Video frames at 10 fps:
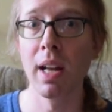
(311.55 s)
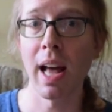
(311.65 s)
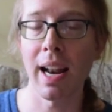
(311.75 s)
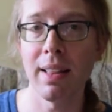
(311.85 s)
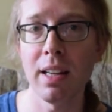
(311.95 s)

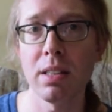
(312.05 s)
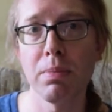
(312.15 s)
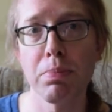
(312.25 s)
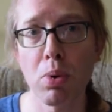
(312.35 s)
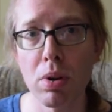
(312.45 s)
And I think it's
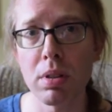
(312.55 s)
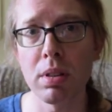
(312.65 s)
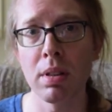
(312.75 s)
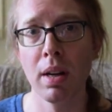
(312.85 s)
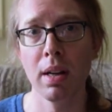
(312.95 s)

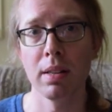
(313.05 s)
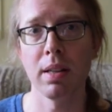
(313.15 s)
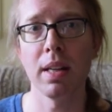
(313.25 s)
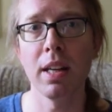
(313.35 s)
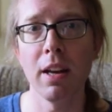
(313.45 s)
important to
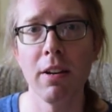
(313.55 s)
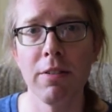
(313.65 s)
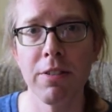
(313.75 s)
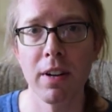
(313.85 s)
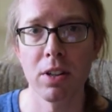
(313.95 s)

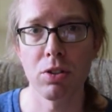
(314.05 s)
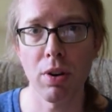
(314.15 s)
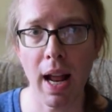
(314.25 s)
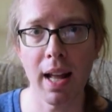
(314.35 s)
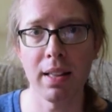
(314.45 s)
give
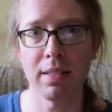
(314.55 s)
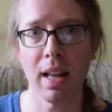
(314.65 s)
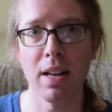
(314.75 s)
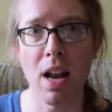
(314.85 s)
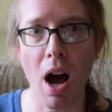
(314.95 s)
trans
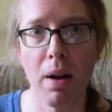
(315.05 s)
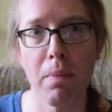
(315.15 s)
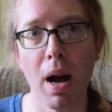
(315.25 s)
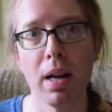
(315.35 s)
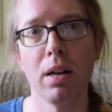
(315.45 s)
and
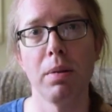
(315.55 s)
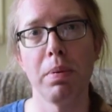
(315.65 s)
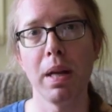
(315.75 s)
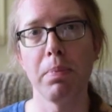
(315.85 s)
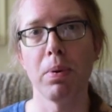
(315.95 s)
non-binary
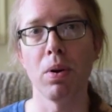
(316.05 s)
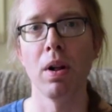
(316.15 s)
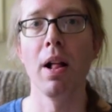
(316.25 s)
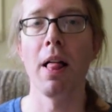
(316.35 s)
people